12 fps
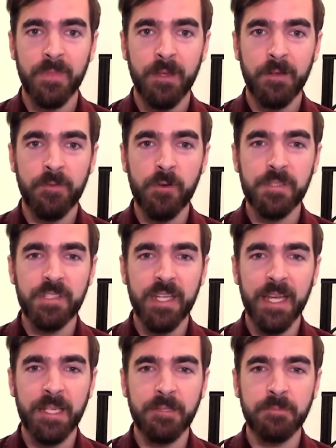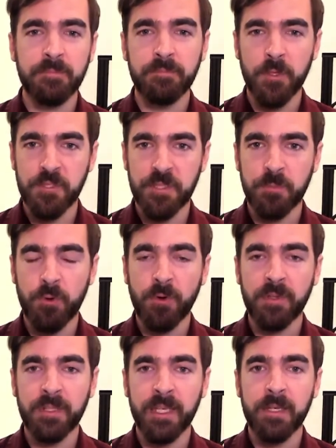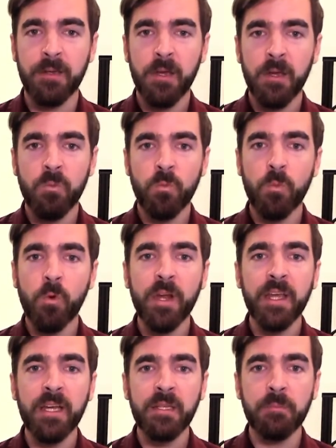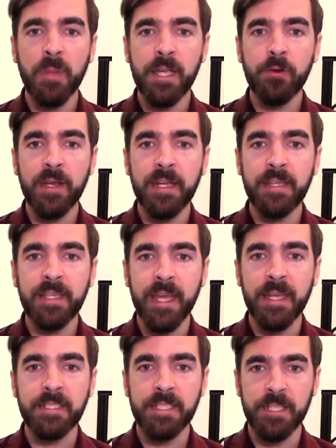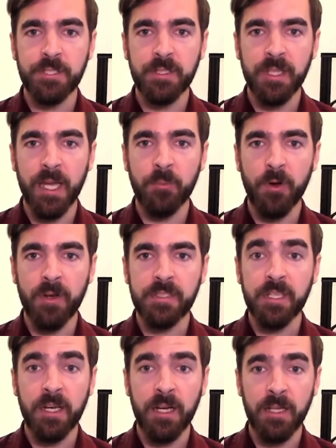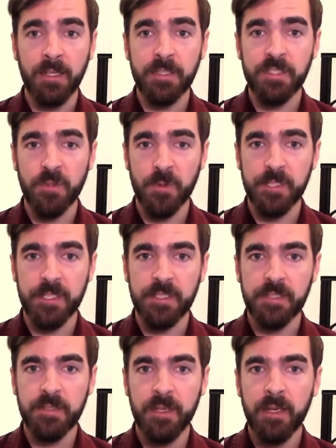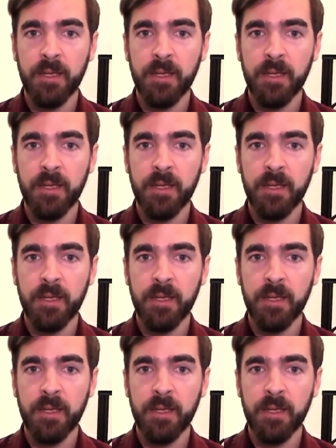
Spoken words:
First, and most importantly, we're working on migrating the annotation library to Kotlin sources.